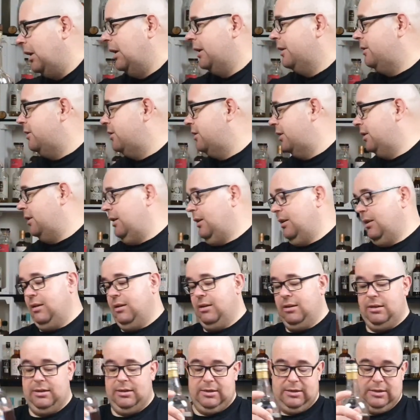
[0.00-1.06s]
And
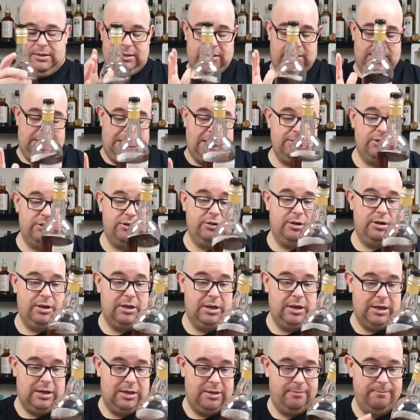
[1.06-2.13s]
another
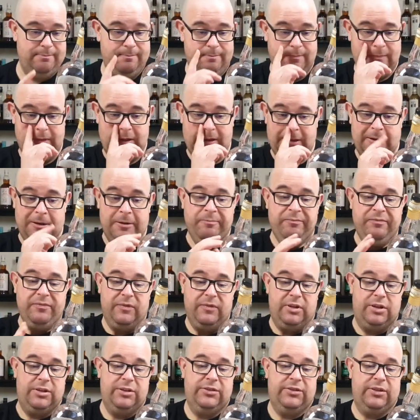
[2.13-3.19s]
Glencadam
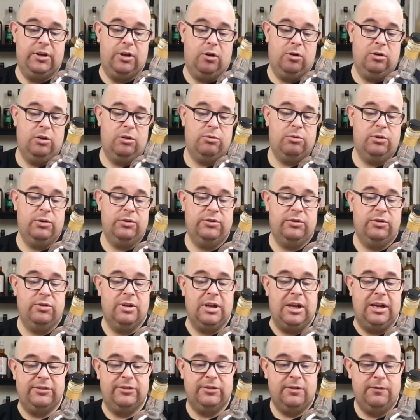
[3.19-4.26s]
is the Oloroso
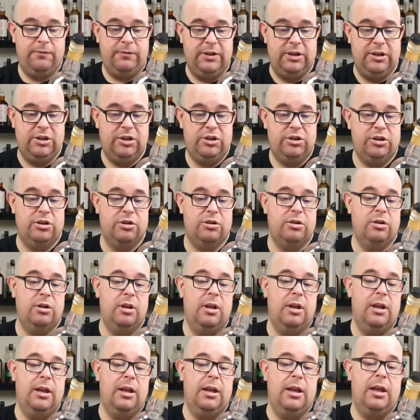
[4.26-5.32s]
cask finish,
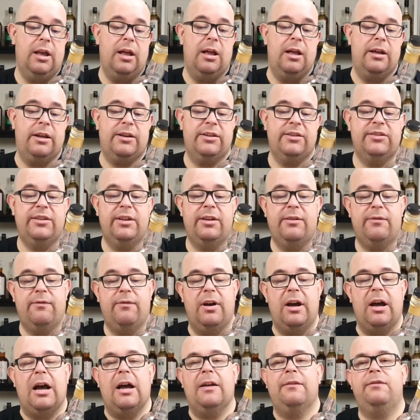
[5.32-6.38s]

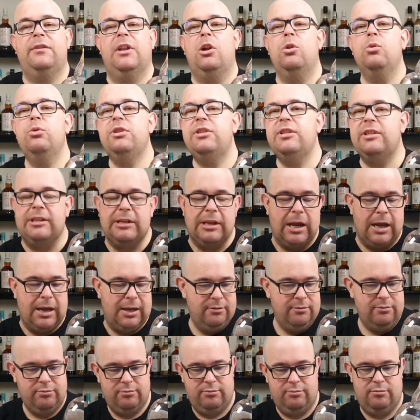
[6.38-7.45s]
Reserva
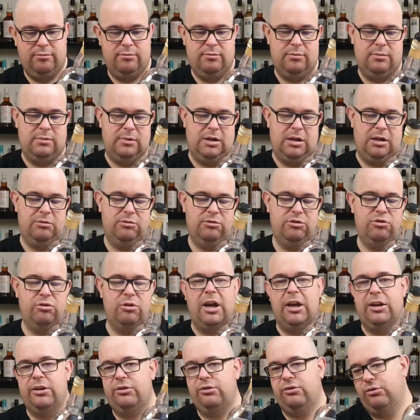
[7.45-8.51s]
Andalusia. I will
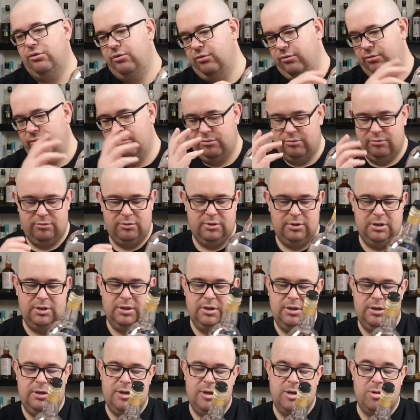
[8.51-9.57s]
try to
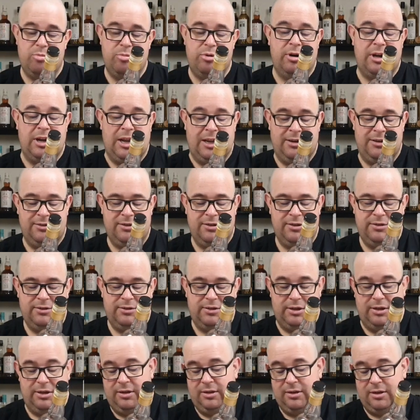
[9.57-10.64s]
pronounce
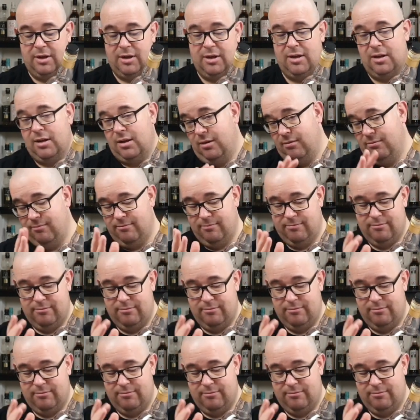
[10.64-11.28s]
this in the